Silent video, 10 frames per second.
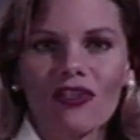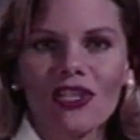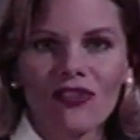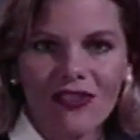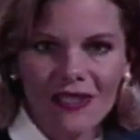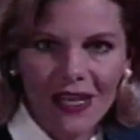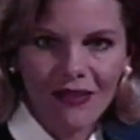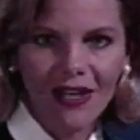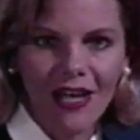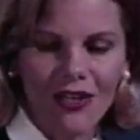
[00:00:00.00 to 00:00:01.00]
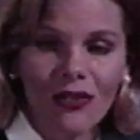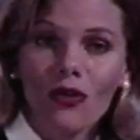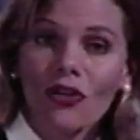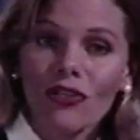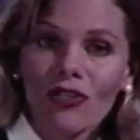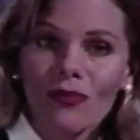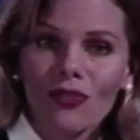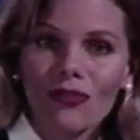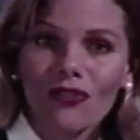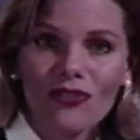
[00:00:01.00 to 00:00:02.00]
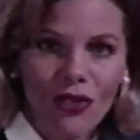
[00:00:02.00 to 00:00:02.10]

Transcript: to your sound card or your computer's